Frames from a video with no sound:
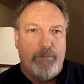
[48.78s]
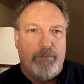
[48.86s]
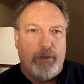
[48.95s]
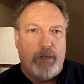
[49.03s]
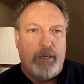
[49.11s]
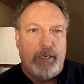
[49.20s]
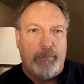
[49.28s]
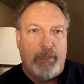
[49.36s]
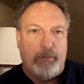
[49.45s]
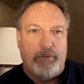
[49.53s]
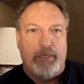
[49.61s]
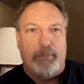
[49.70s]
For I am
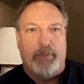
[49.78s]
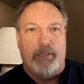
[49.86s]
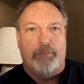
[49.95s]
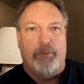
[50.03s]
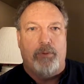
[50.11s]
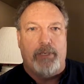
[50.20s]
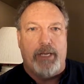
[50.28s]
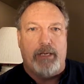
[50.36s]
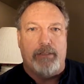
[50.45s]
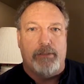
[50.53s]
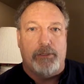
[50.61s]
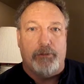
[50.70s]
already being poured out
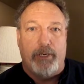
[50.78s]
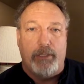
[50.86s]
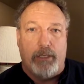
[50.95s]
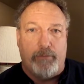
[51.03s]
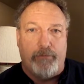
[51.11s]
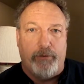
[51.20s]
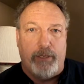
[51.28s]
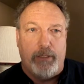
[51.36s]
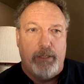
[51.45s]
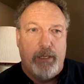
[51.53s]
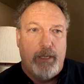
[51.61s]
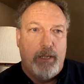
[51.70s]
as a drink
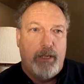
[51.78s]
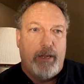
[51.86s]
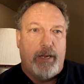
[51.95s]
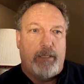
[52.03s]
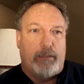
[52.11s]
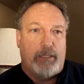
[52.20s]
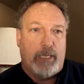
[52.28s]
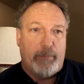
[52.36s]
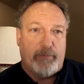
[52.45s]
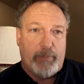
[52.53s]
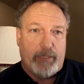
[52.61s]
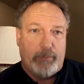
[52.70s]
offering, and the time
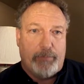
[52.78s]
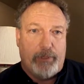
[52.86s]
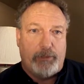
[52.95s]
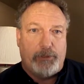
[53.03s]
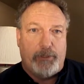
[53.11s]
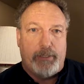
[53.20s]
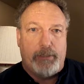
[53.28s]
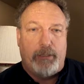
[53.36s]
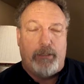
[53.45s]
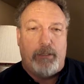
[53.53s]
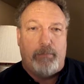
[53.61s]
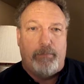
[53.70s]
of my departure has
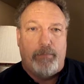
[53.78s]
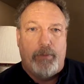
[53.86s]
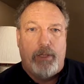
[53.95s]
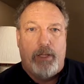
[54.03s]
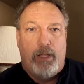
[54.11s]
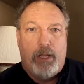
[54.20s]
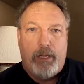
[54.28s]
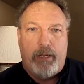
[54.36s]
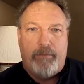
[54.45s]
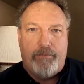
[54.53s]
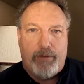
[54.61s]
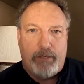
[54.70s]
come. I
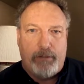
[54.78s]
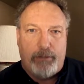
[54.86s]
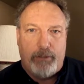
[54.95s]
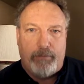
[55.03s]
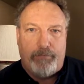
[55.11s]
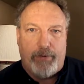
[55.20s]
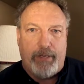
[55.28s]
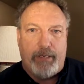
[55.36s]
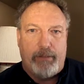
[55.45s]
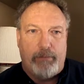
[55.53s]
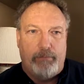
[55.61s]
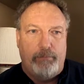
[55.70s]
have fought the good
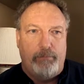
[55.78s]
fight,